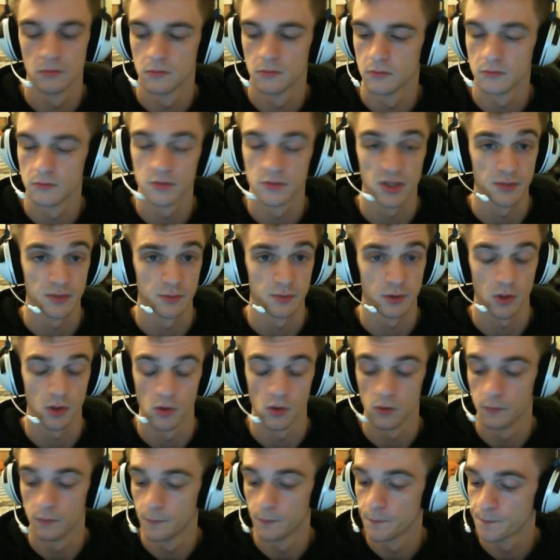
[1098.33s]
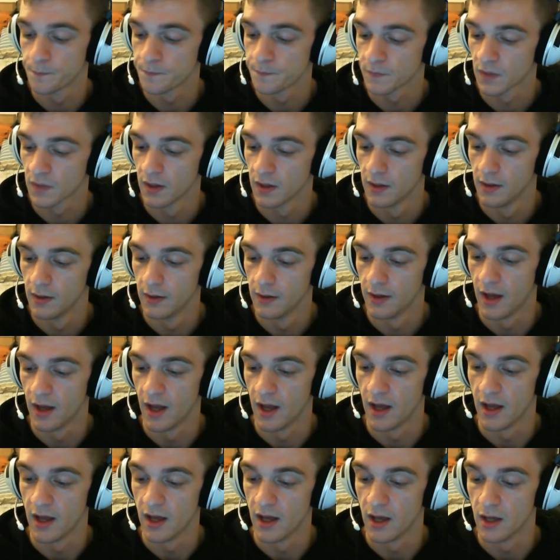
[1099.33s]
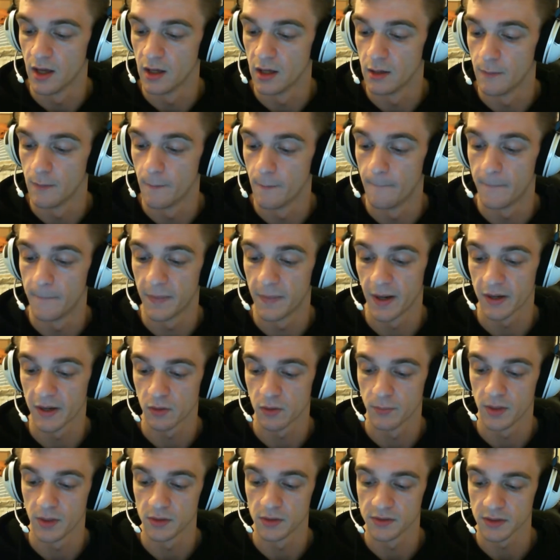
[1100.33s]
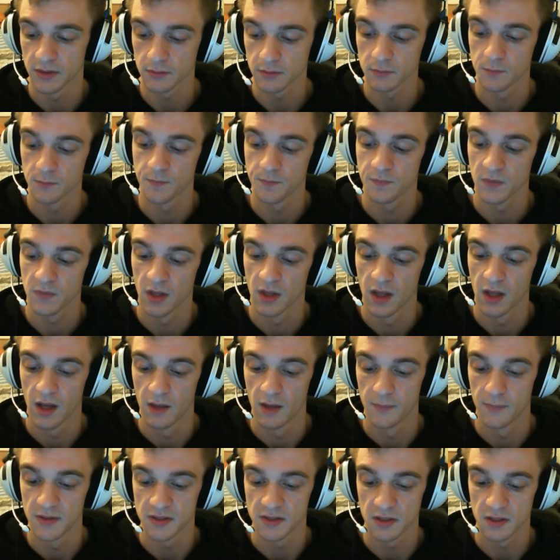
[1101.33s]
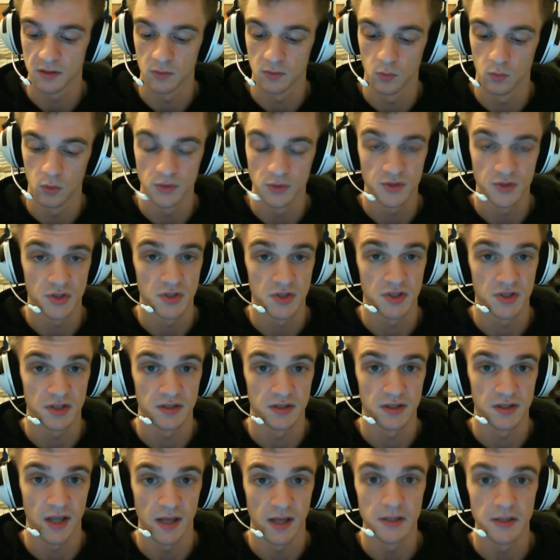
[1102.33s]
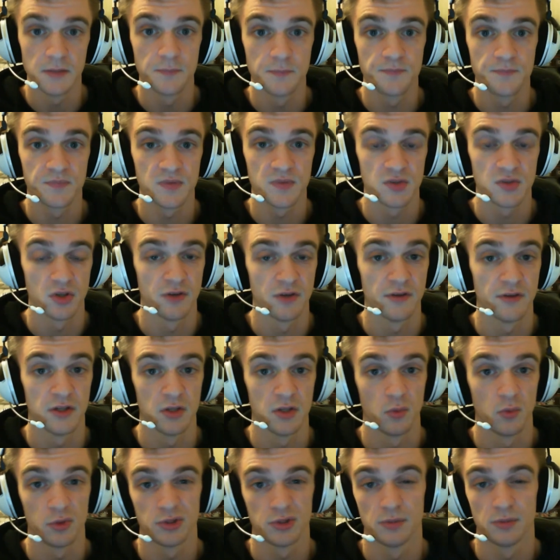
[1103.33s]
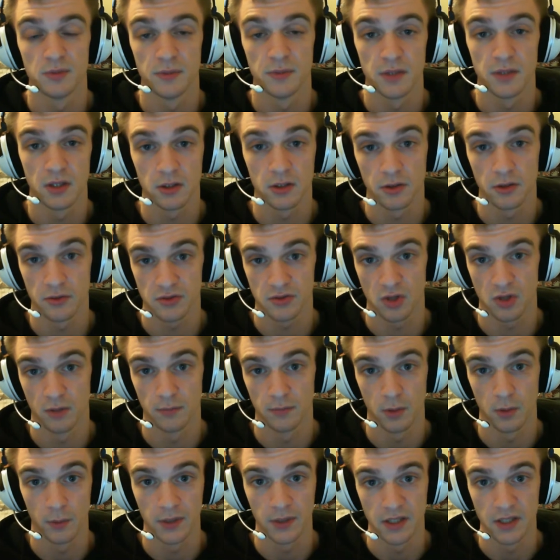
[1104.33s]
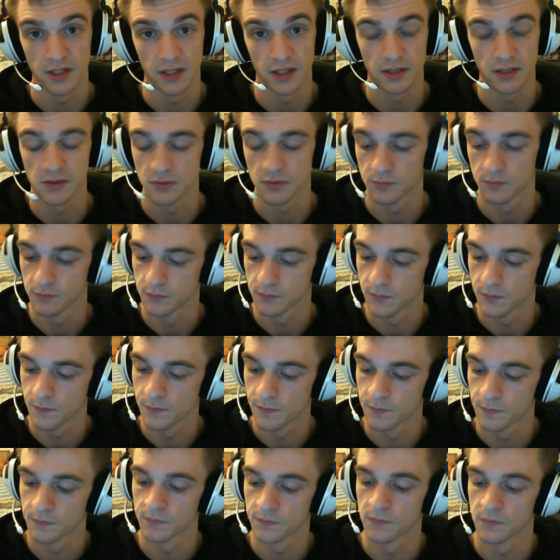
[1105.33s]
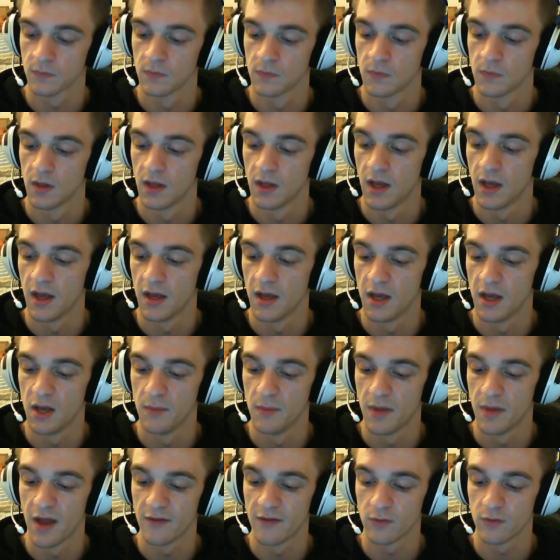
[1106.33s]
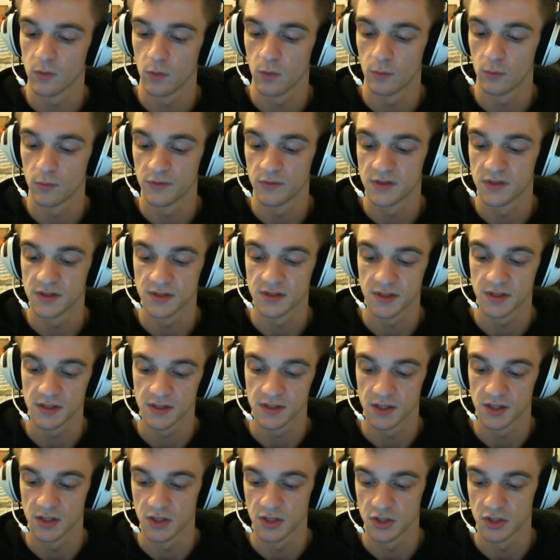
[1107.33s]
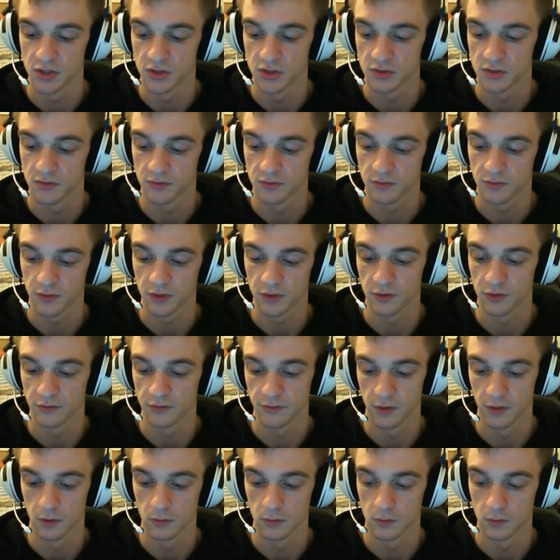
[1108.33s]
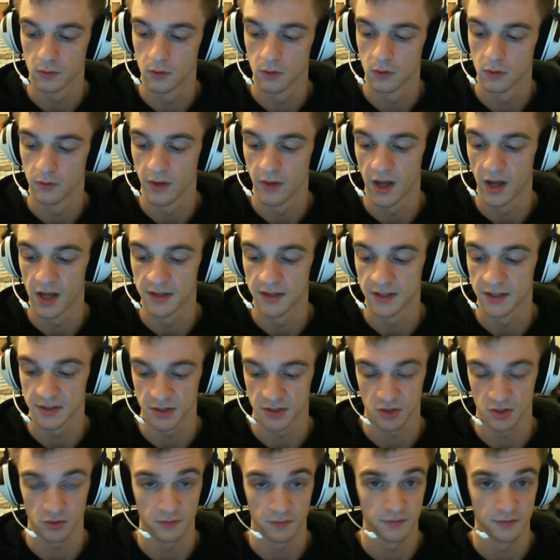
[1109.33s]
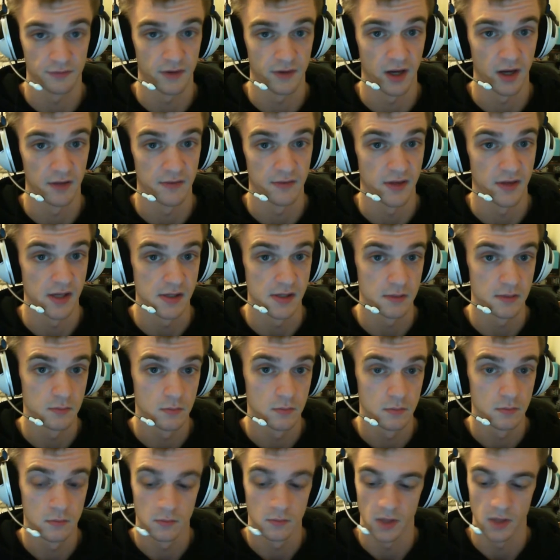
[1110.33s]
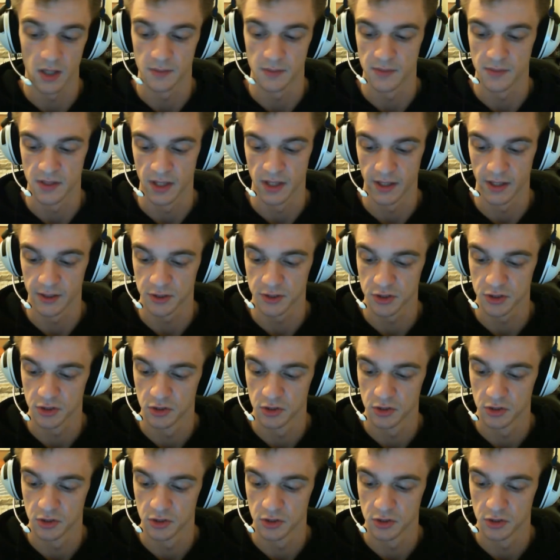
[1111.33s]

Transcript: So that's pretty cool. Bio Meltdown. Basically, once he's dead, so you want him to be in close combat when he dies. Everyone within 6 inches, friend or foe, takes a strength 5 hit, AP dash.